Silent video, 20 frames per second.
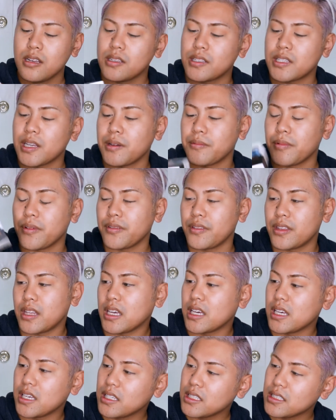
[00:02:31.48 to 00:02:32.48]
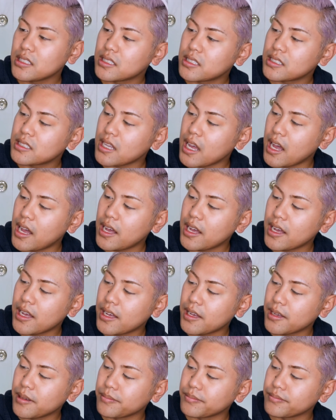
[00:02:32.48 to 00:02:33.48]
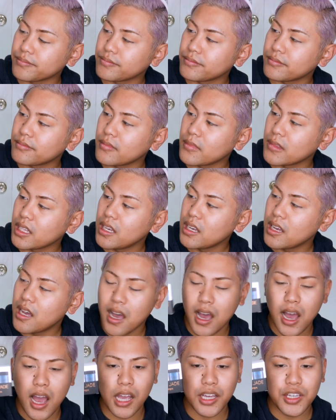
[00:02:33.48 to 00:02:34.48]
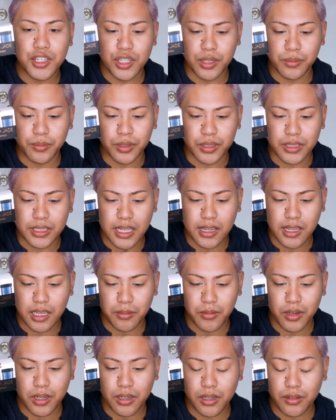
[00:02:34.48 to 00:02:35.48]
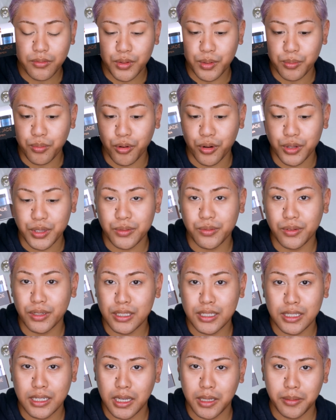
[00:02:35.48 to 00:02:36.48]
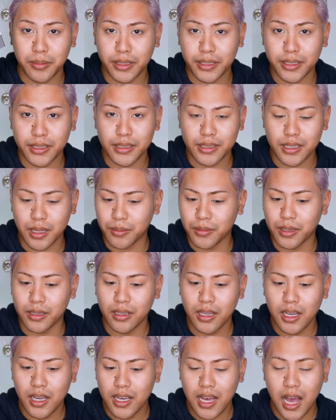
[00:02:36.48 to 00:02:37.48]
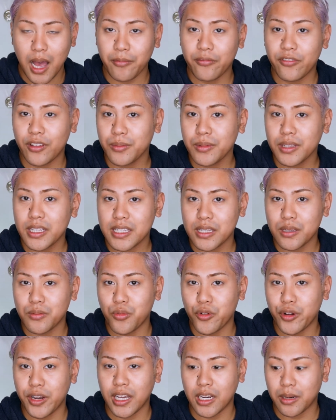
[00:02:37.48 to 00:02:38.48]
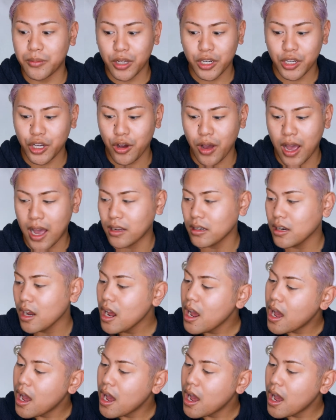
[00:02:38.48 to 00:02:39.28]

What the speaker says: some of these eye shimmers. I think I'm going to go for the bronze one today because I'm filming this in the morning and I'm going to go out.